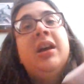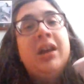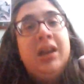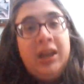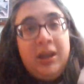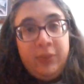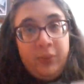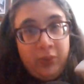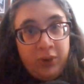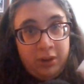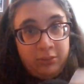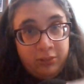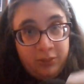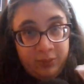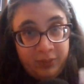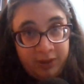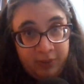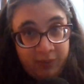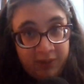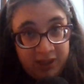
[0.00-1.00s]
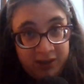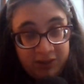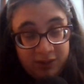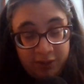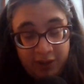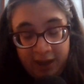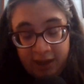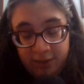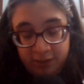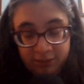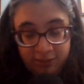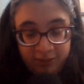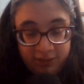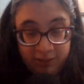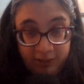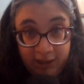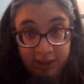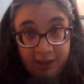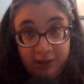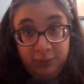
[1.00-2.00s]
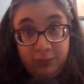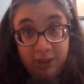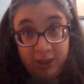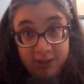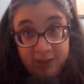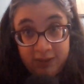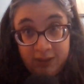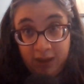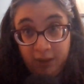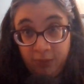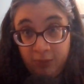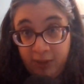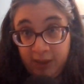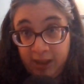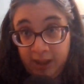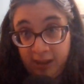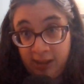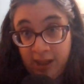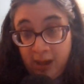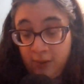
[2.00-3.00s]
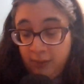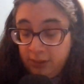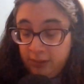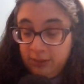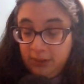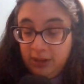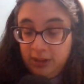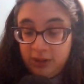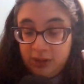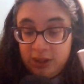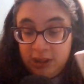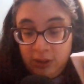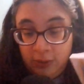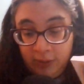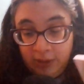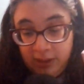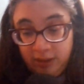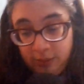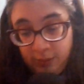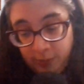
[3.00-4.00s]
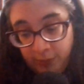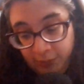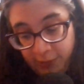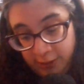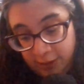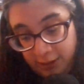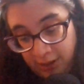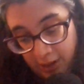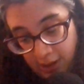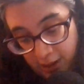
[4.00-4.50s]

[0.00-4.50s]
it probably means your angels are like, you need to stop reading now and intuit. But,